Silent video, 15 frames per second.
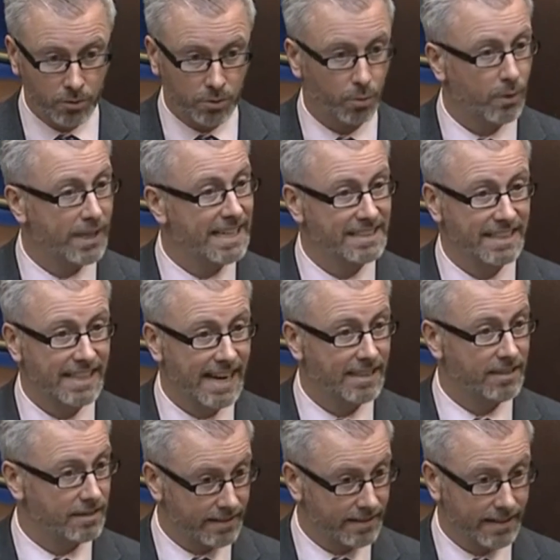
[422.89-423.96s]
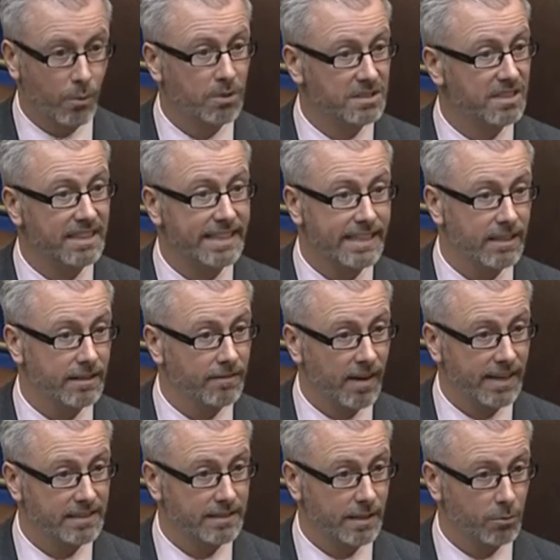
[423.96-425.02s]
We indicated that was the legal
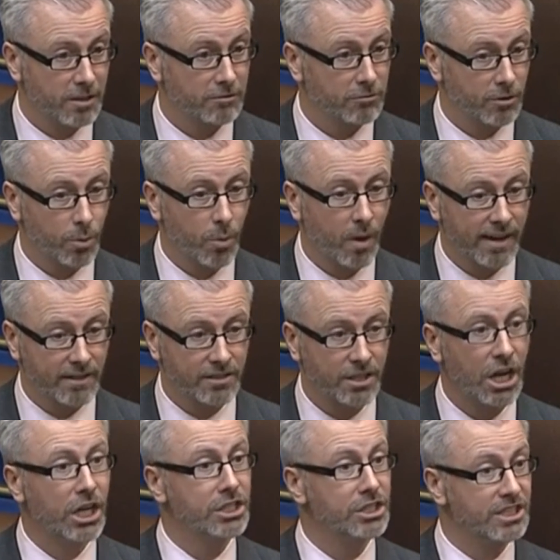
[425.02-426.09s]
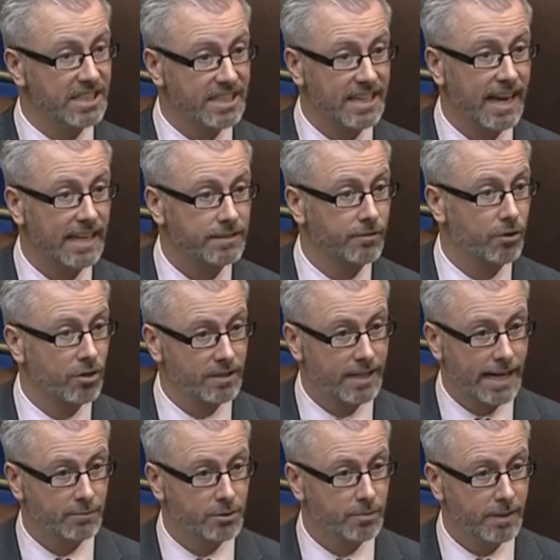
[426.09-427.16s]
advice that we required. She did ask for her
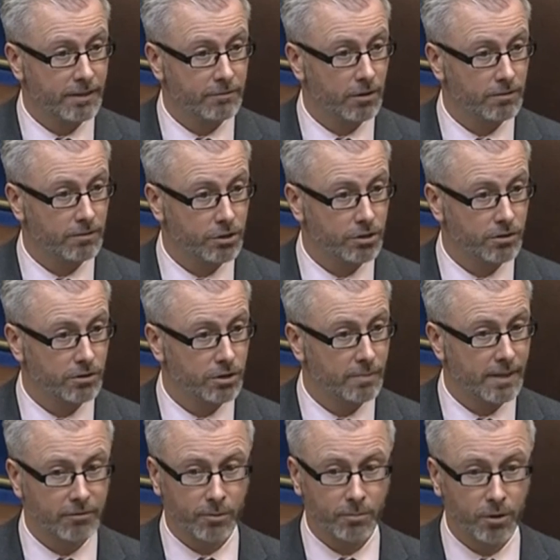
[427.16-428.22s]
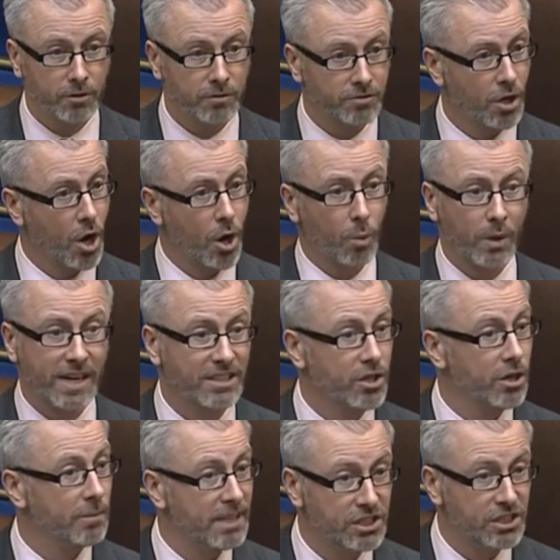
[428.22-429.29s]
name to be removed. We had
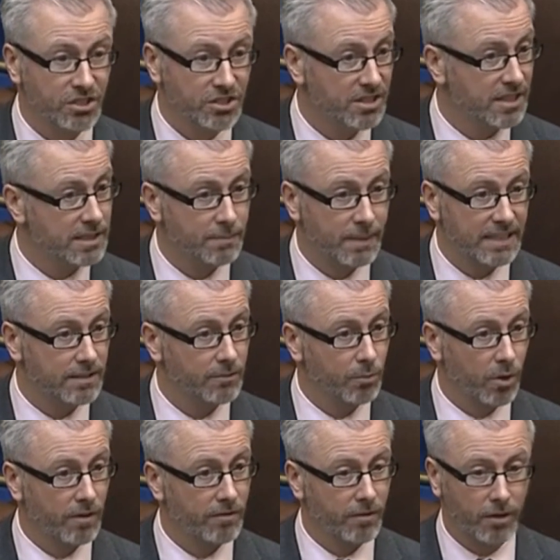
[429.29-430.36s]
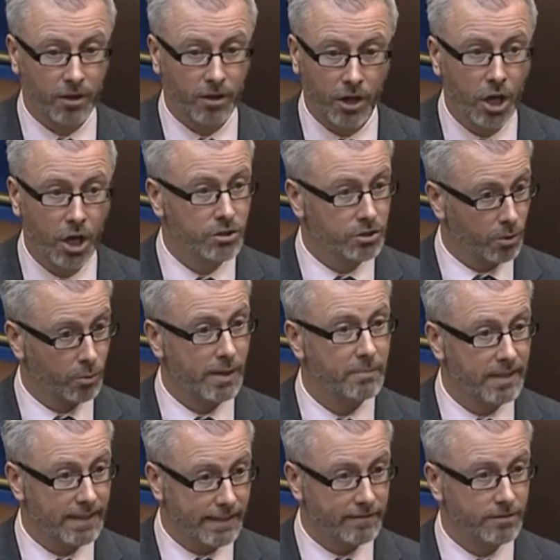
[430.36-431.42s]
commissioned this piece of work for her, so we
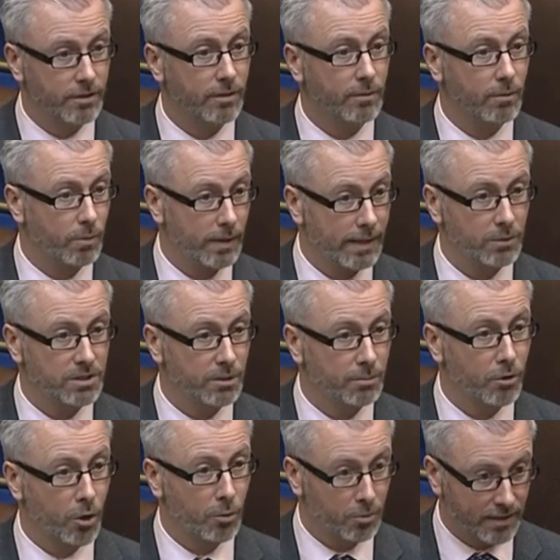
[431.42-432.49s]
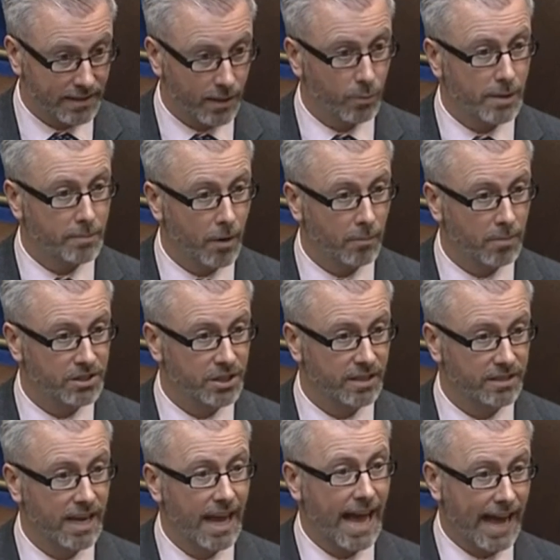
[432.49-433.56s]
believed it was appropriate that we publish
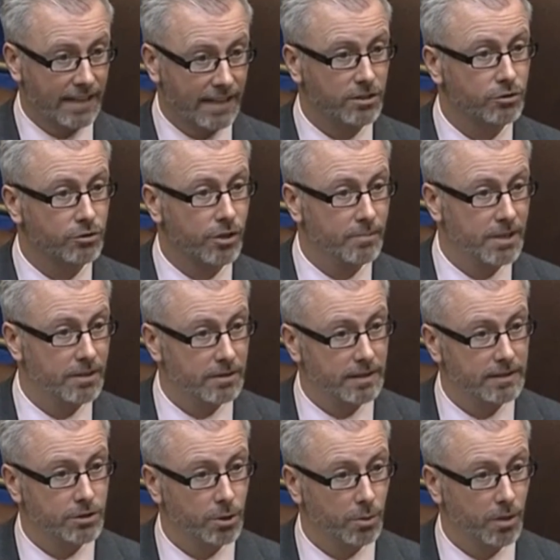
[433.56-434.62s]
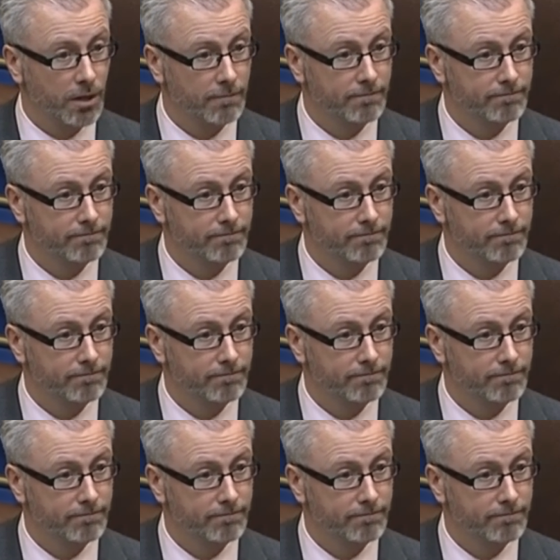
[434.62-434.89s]
it and attribute it to her.